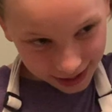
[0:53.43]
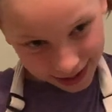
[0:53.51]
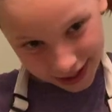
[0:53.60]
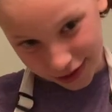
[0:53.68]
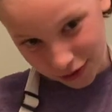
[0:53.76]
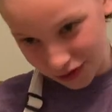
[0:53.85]

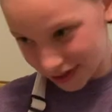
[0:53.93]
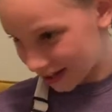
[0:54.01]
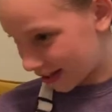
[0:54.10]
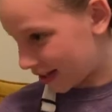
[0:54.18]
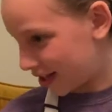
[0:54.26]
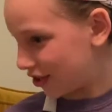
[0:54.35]
can't do this in
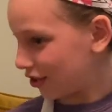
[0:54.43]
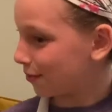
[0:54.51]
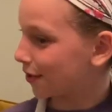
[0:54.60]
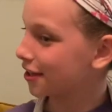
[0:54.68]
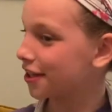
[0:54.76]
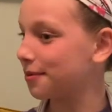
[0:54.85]
the kitchen
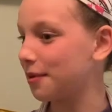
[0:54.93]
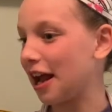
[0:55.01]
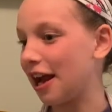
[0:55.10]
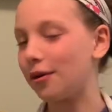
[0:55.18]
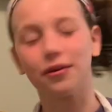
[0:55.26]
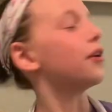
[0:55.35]
because then my
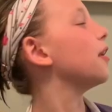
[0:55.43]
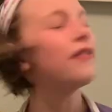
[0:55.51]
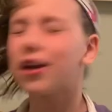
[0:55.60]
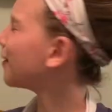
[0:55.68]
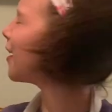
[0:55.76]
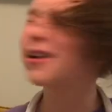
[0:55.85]
hair would go
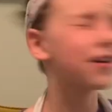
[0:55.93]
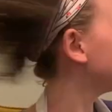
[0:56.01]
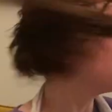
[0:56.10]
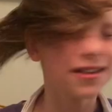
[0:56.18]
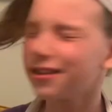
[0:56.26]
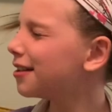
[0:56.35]
everywhere.
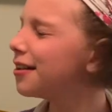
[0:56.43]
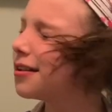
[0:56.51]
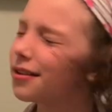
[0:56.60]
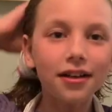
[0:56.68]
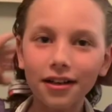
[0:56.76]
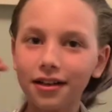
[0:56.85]

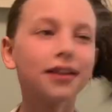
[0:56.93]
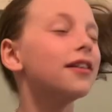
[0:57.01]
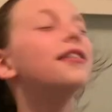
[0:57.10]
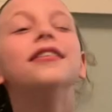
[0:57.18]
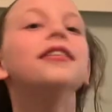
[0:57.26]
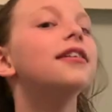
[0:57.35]

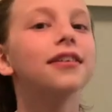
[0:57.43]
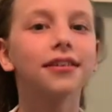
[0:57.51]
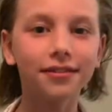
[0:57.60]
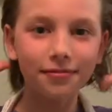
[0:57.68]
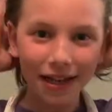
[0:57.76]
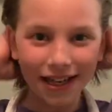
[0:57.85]
My
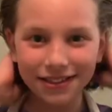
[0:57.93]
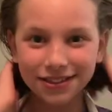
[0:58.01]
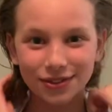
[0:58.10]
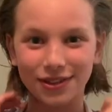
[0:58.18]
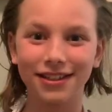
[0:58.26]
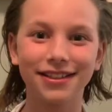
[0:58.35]
hair's
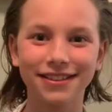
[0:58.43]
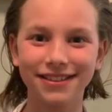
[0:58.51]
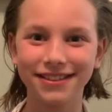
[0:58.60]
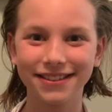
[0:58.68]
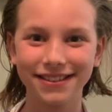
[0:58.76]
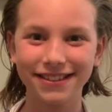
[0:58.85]
short.
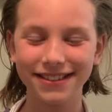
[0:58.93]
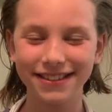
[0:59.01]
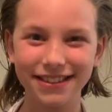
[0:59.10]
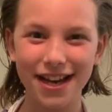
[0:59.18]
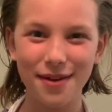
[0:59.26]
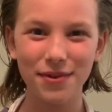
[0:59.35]

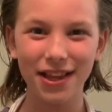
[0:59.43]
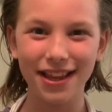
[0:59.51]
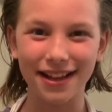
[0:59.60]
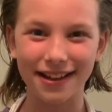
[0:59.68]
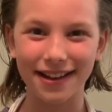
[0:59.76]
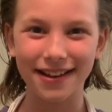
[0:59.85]

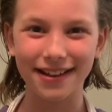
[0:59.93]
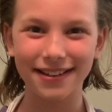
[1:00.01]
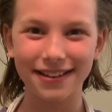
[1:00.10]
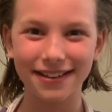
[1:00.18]
Amelia cut it.